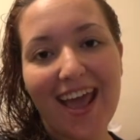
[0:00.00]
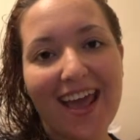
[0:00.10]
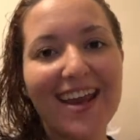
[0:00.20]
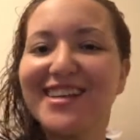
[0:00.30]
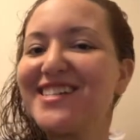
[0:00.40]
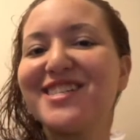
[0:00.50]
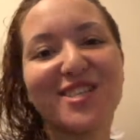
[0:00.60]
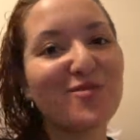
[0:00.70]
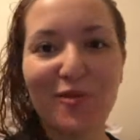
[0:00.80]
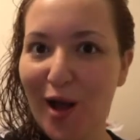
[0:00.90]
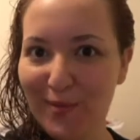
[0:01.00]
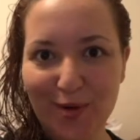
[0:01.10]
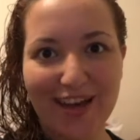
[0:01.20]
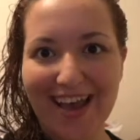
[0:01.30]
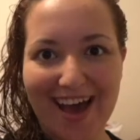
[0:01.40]
And you can just rub
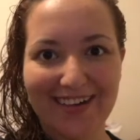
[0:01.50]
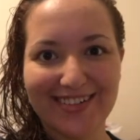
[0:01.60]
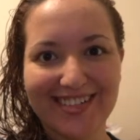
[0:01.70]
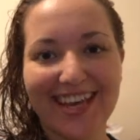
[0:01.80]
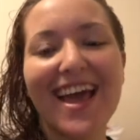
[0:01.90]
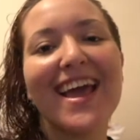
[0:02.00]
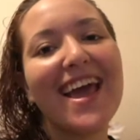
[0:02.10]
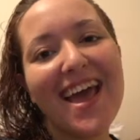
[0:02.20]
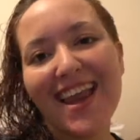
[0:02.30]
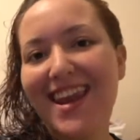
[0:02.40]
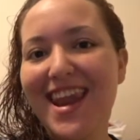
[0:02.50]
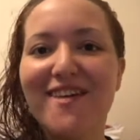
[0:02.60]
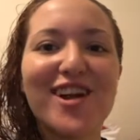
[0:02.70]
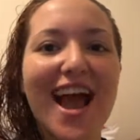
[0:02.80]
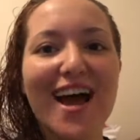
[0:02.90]
one out.
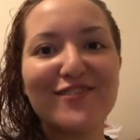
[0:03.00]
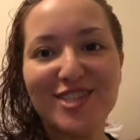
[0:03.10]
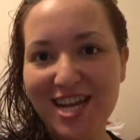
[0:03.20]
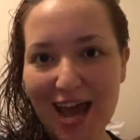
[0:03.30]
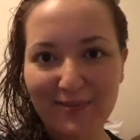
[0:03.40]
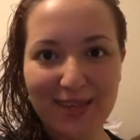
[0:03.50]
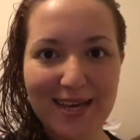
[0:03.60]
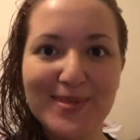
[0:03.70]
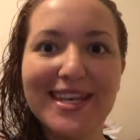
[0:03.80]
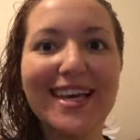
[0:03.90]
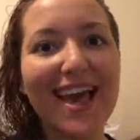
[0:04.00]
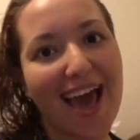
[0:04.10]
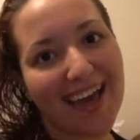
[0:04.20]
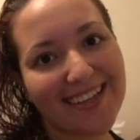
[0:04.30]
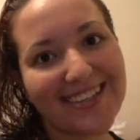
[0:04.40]
Never have chapped lips
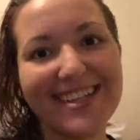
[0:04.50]
again.